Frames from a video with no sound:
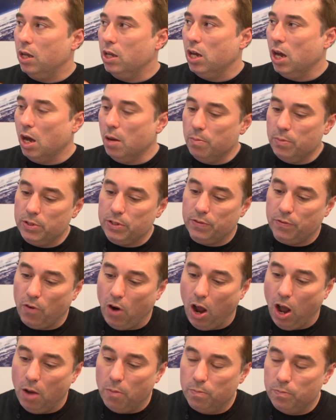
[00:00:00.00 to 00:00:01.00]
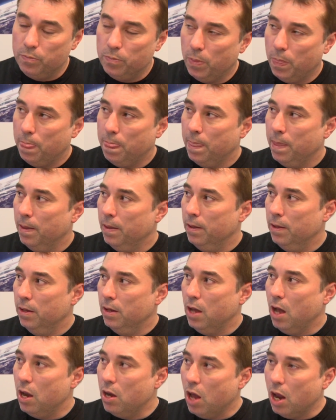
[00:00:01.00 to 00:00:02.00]
comes from
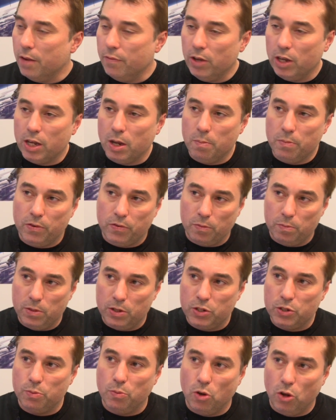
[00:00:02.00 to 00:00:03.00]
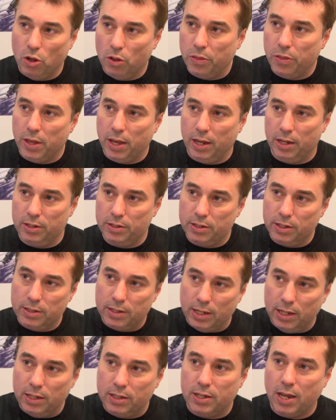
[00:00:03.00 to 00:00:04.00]
the small things, the
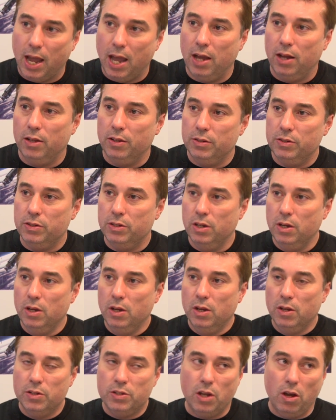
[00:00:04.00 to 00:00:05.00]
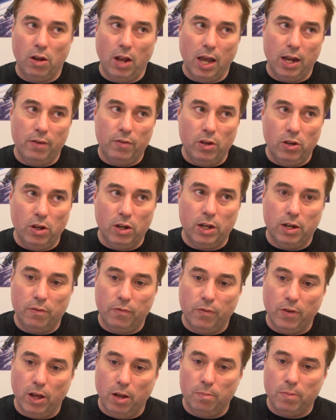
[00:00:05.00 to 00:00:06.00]
details. So if you look at a
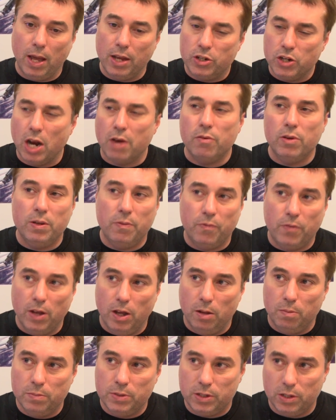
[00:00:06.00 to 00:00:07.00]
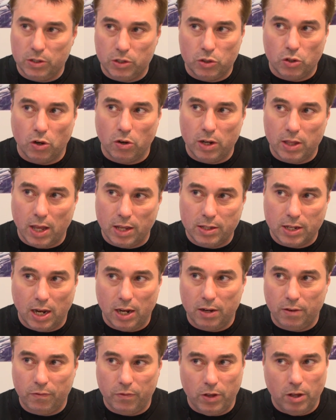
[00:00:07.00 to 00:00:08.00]
film, generally films, the story they tell
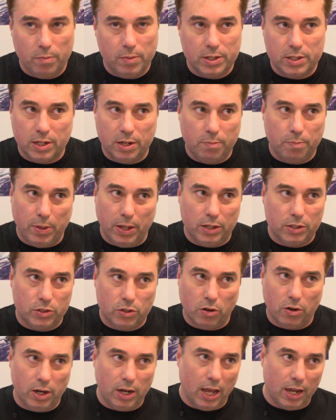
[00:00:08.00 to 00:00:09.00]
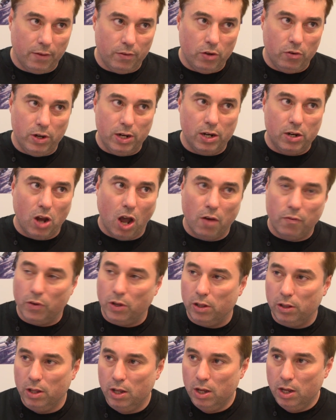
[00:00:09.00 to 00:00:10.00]
in a film isn't a big story. If you read a
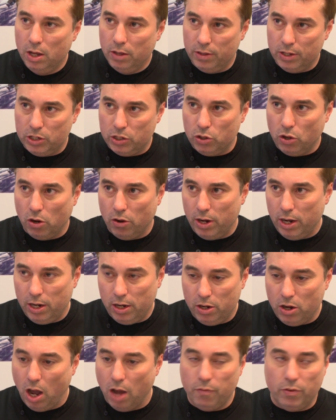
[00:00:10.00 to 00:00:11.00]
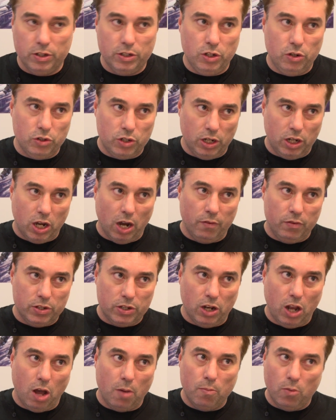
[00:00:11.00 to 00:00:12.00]
novel, the story in a novel usually covers
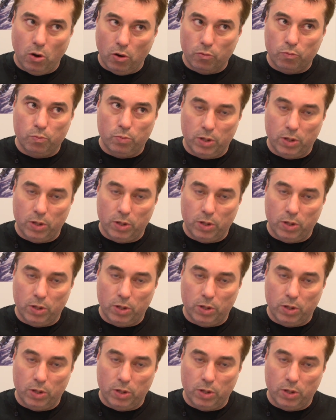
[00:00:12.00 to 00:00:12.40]
a lot more